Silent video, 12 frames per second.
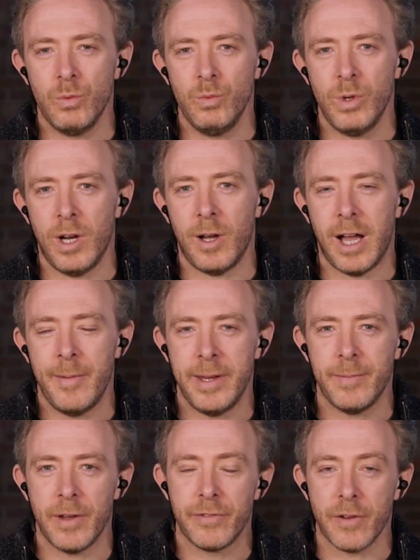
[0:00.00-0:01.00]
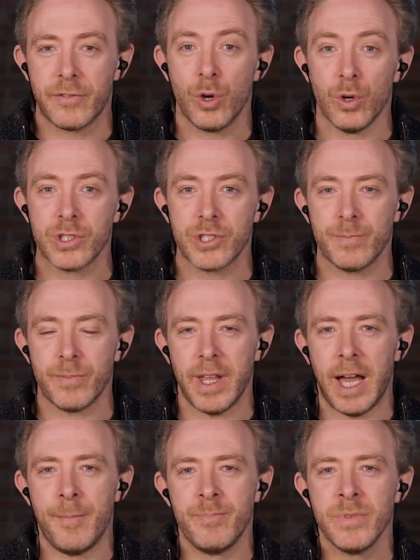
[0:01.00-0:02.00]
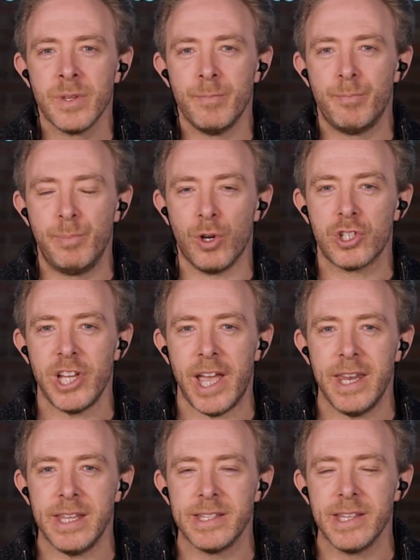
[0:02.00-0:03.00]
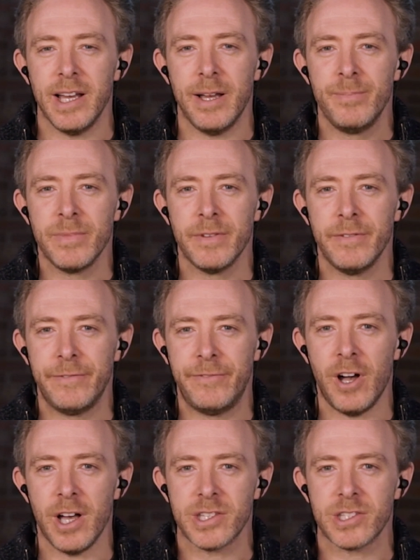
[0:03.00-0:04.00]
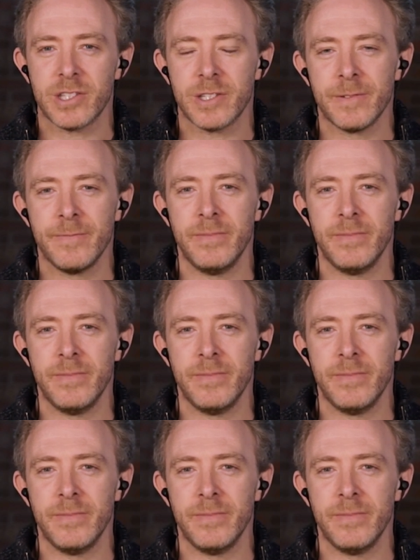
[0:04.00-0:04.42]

Well, I mean, of course, blockchain is a fast